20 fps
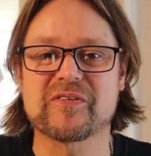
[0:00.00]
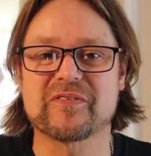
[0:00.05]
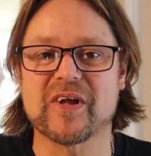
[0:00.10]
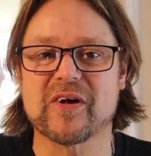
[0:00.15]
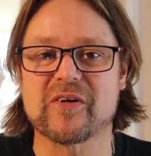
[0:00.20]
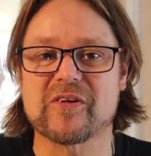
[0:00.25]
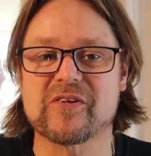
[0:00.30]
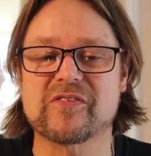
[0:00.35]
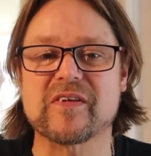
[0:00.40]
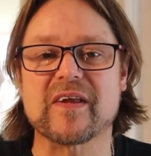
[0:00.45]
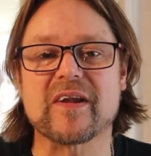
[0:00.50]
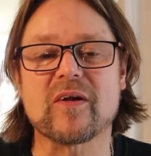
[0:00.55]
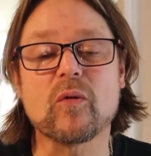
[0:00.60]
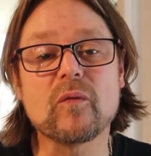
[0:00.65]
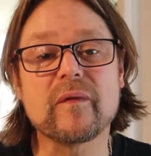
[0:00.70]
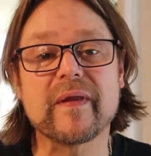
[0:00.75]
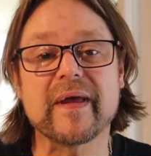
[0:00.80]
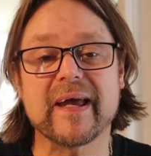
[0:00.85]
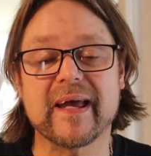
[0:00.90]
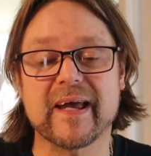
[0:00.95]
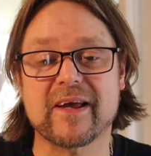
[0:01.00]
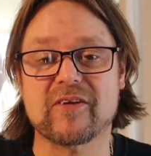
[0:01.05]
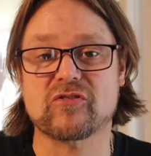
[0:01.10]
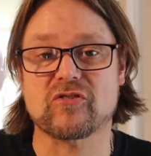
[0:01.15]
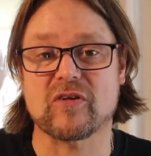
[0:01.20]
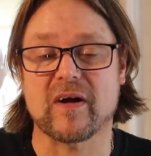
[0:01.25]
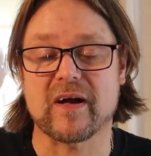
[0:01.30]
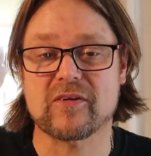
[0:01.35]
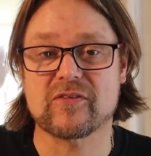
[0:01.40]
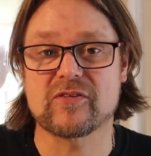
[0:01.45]
have noticed that all their
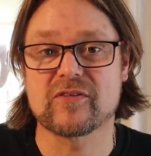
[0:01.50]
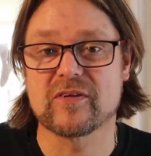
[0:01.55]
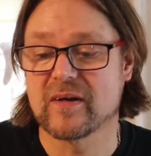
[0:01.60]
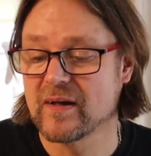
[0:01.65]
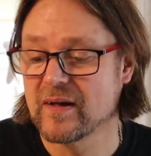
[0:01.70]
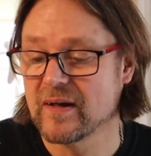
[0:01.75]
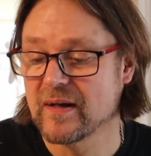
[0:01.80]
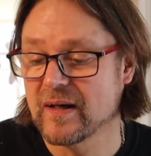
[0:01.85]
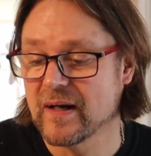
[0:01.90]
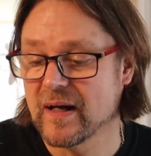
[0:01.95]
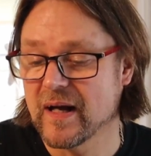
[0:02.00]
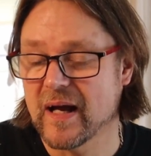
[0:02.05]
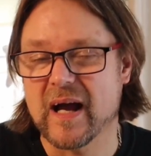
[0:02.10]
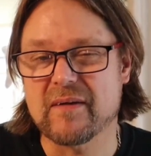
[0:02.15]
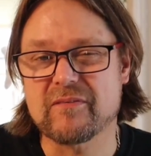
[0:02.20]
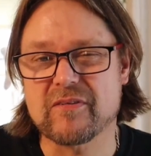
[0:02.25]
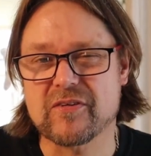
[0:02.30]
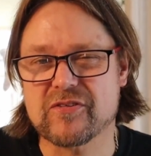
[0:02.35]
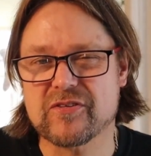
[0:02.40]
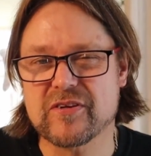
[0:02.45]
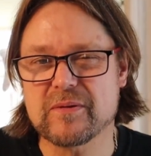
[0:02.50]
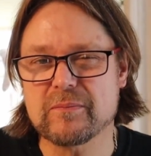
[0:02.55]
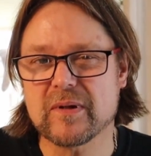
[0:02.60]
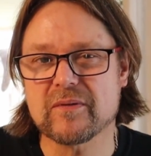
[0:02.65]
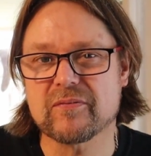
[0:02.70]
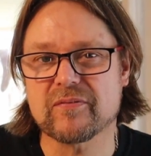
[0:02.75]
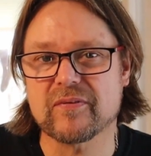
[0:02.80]
extracts have a similar